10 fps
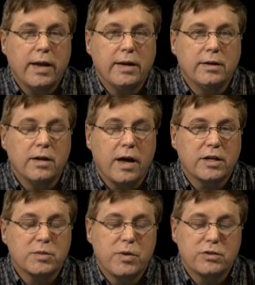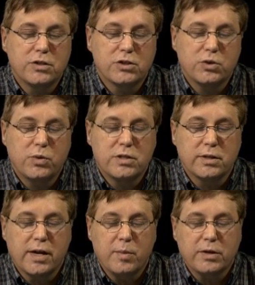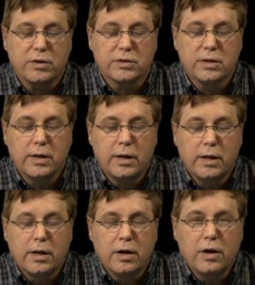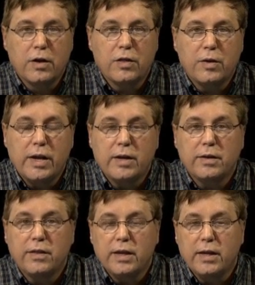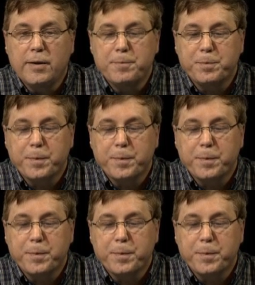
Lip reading: and not exposed to sewage and chemicals. The